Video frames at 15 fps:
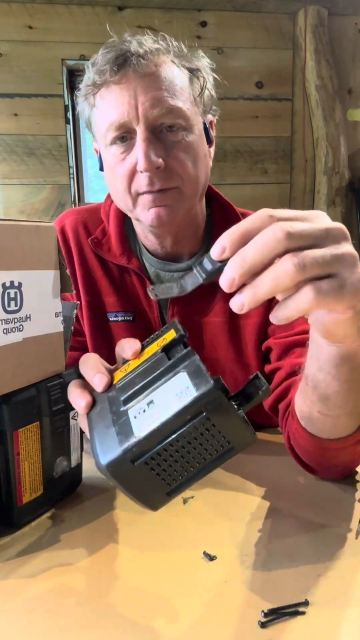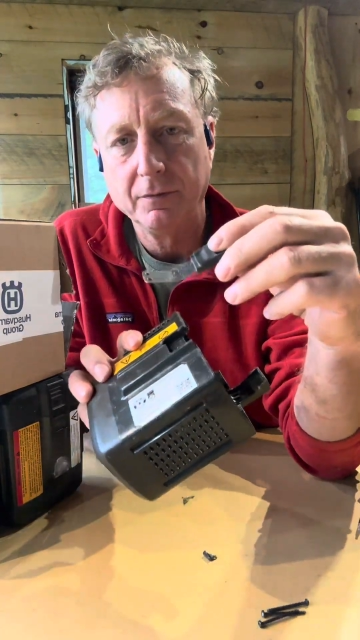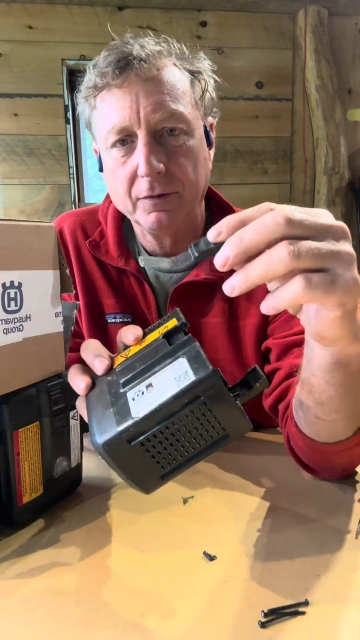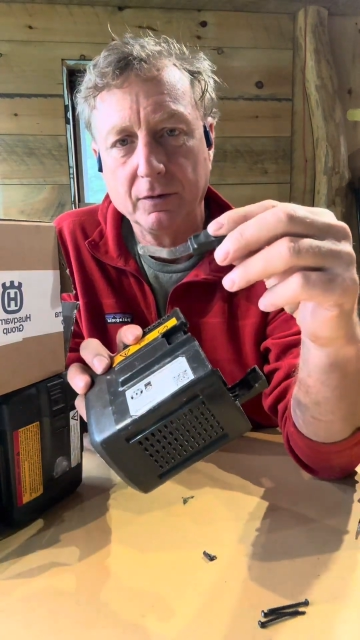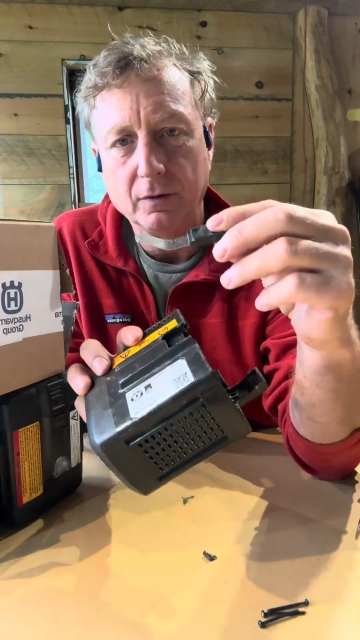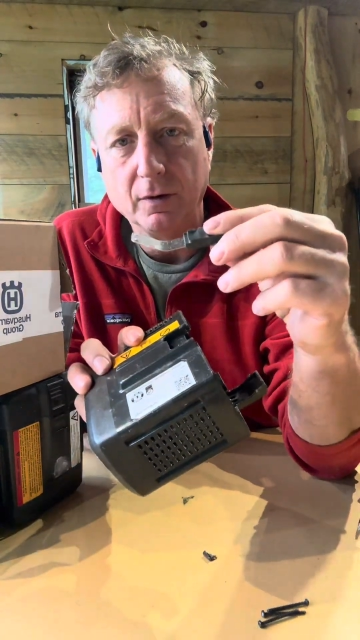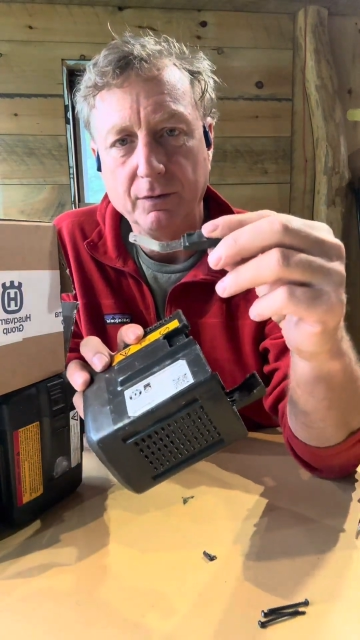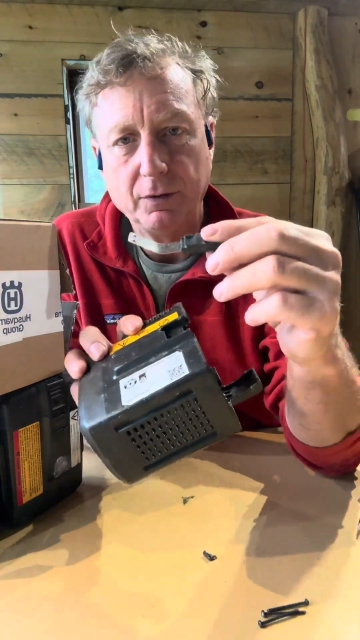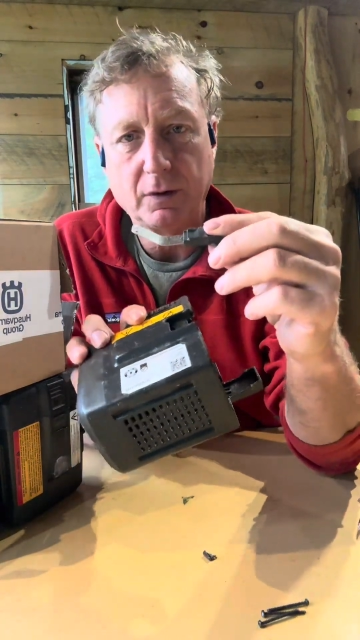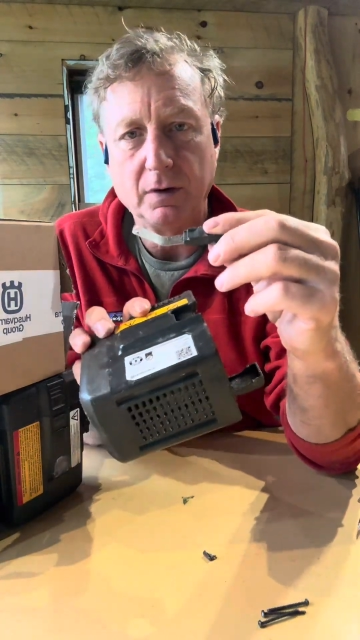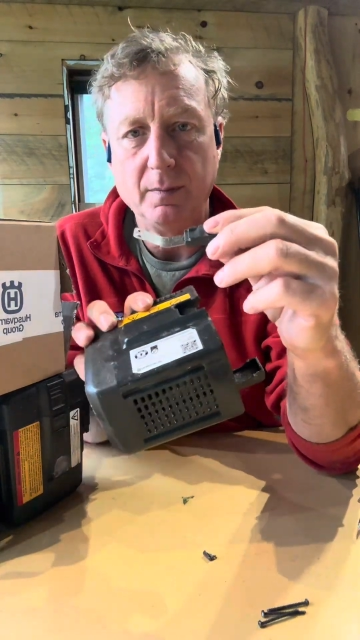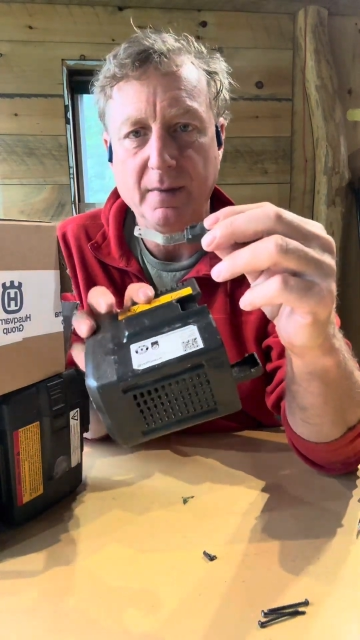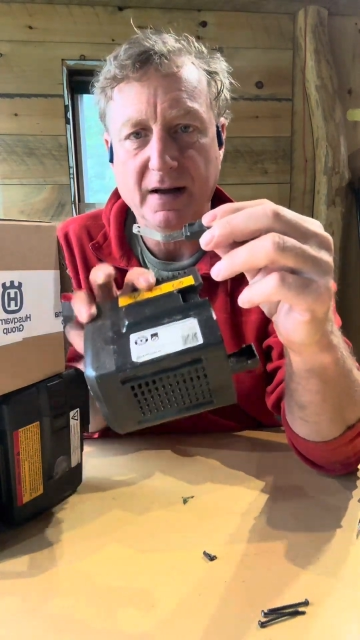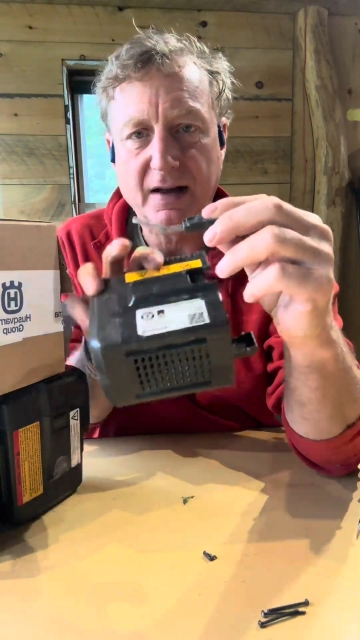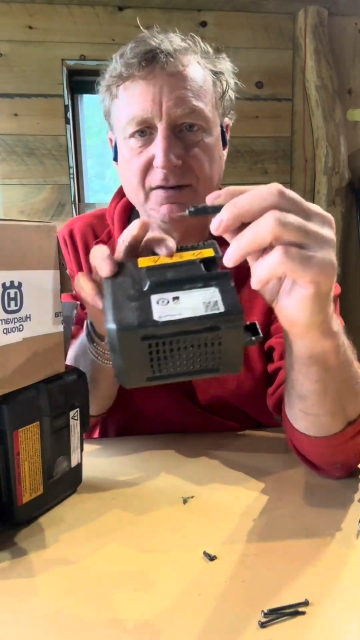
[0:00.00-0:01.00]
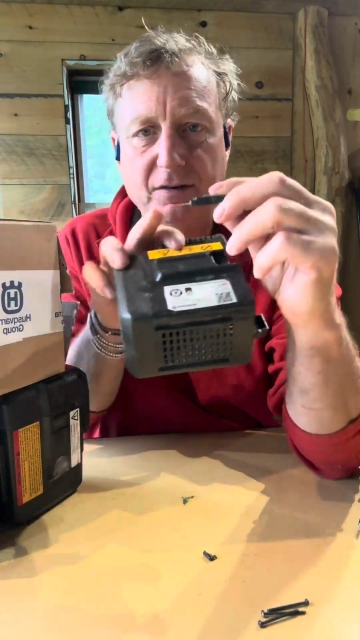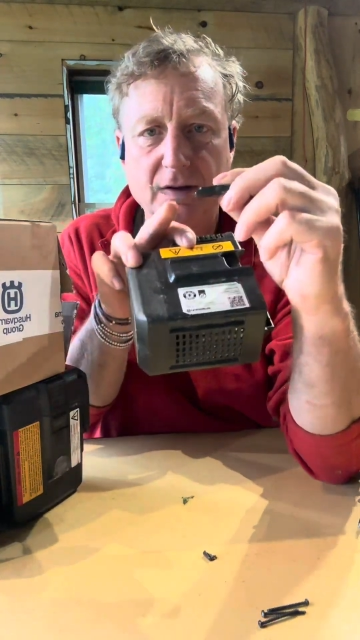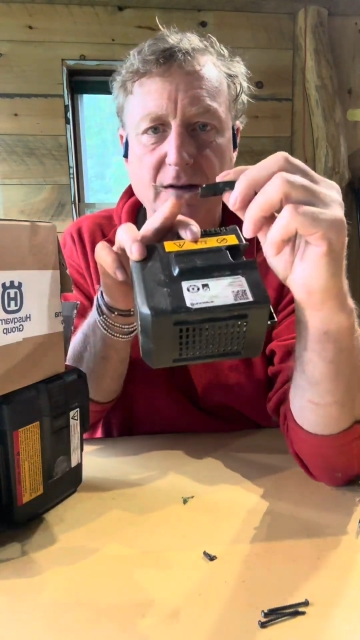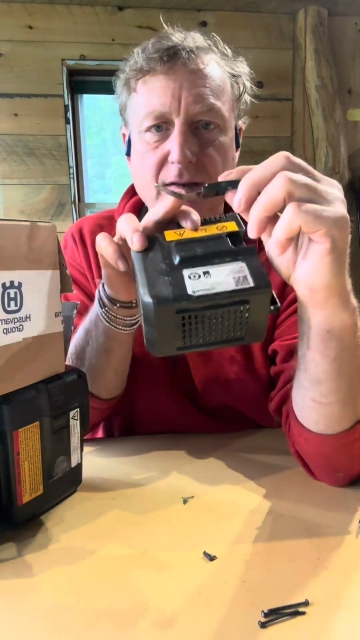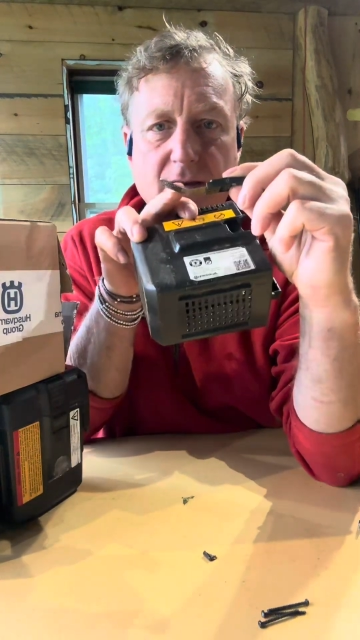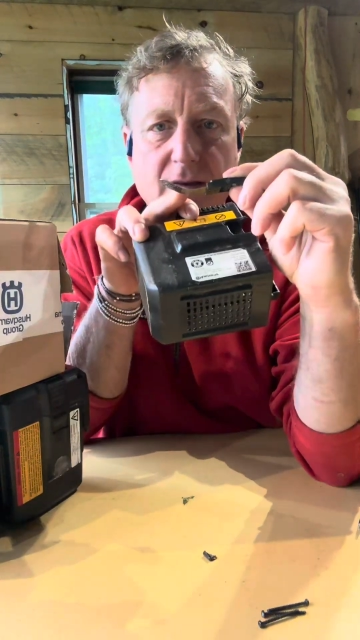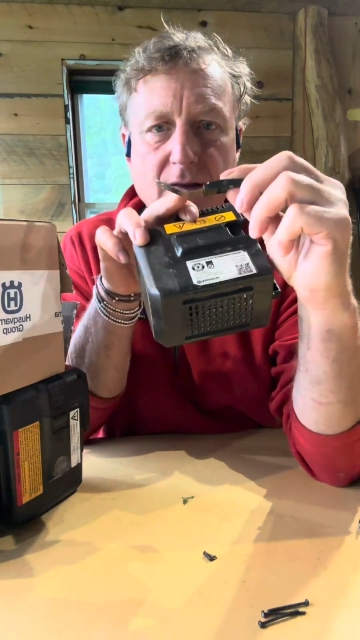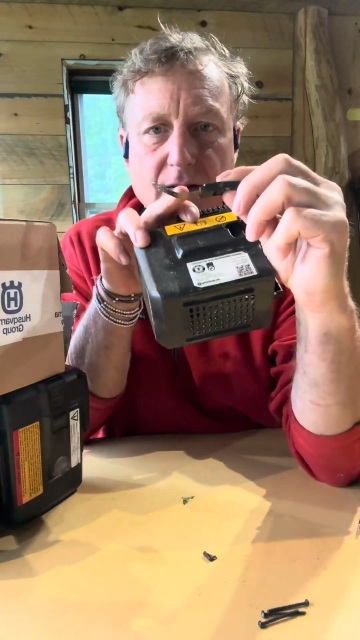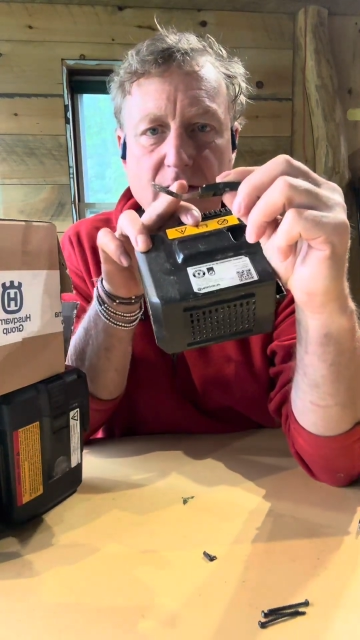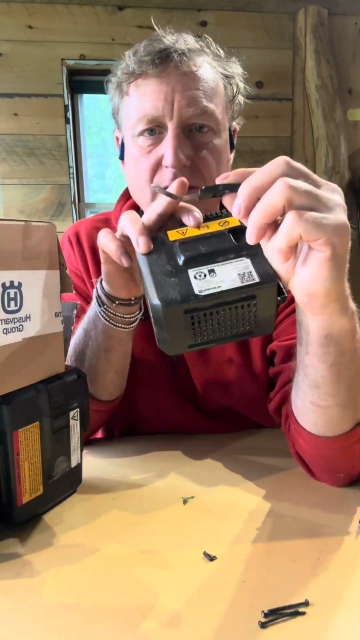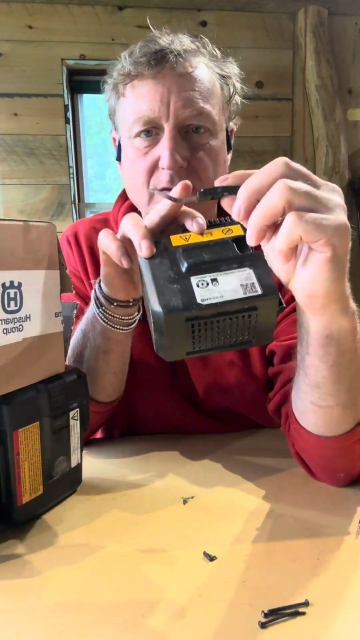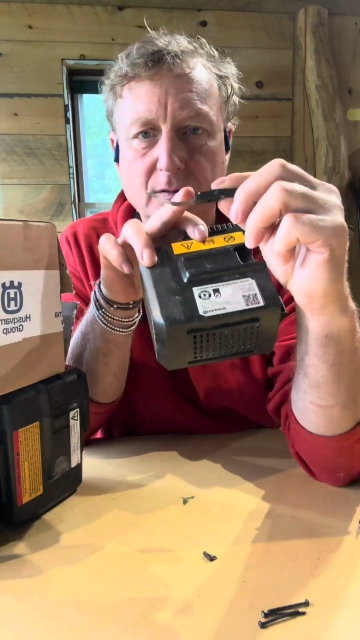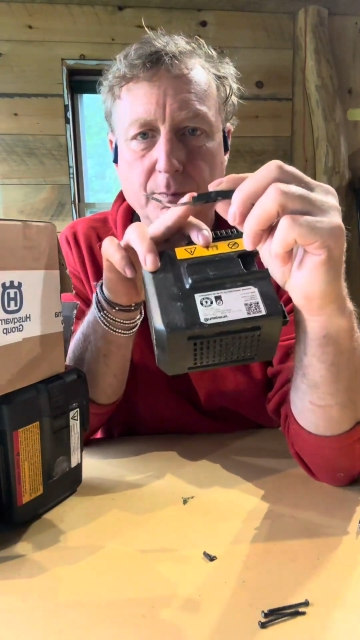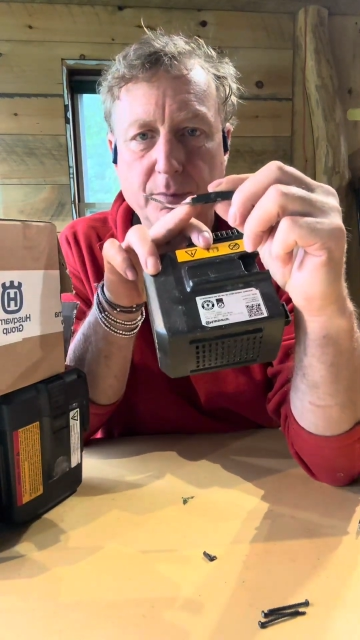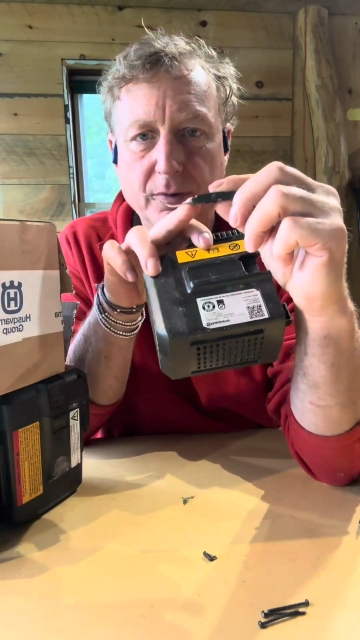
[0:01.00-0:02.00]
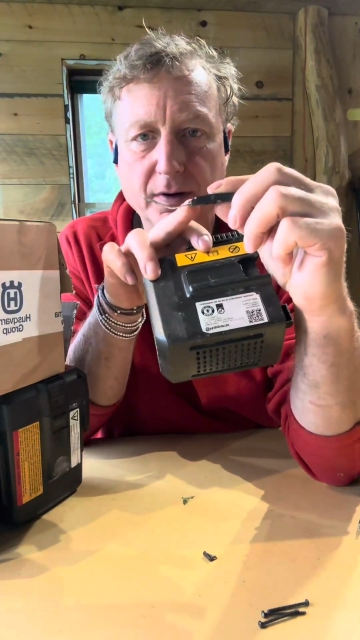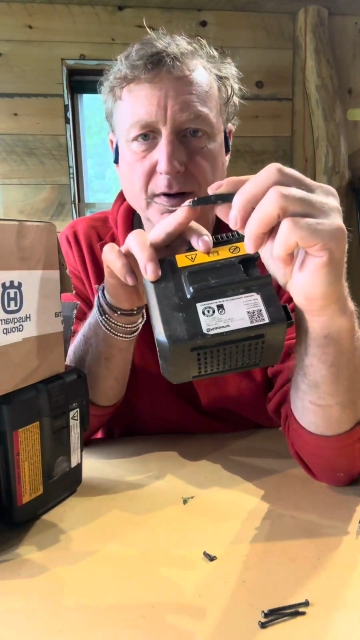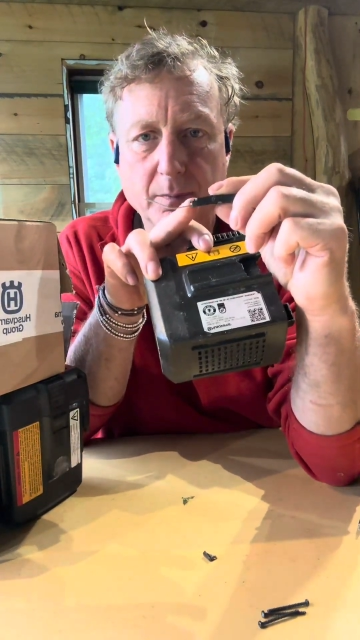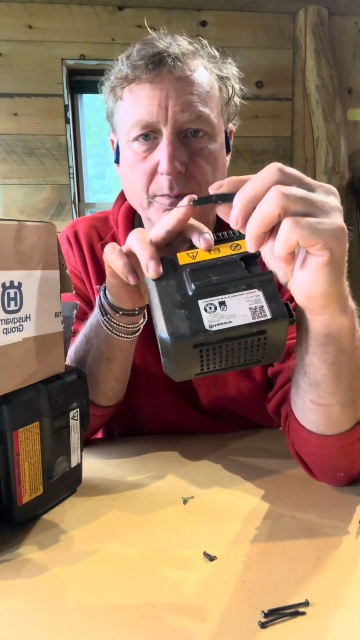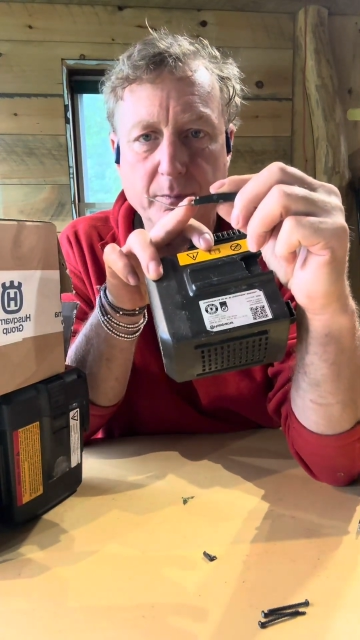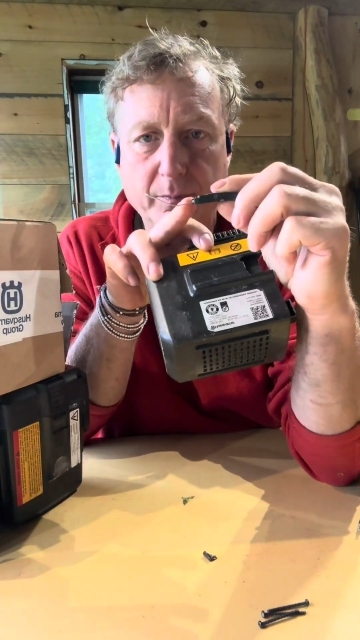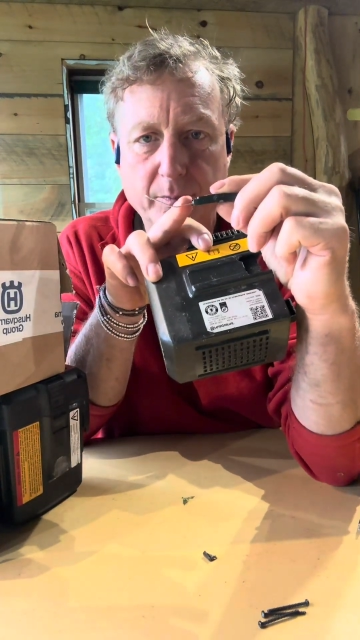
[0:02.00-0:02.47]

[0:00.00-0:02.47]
So if you could imagine that this spring